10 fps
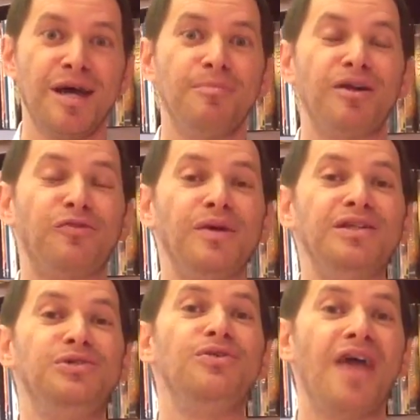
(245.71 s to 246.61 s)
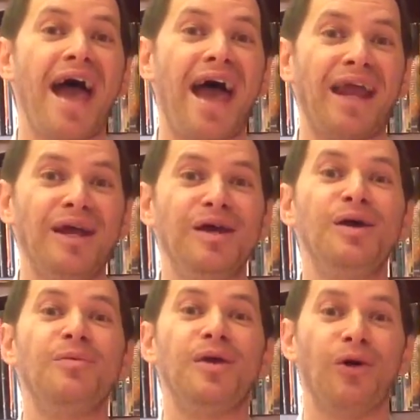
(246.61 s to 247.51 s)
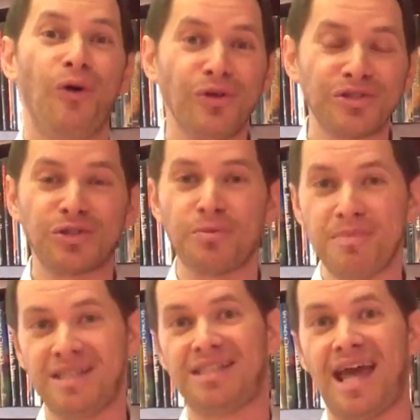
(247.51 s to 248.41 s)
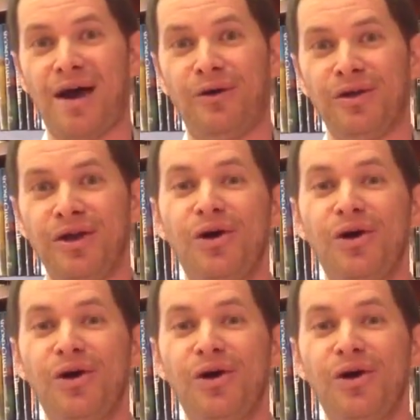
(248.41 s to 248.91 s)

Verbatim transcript: But if we do that, we also miss out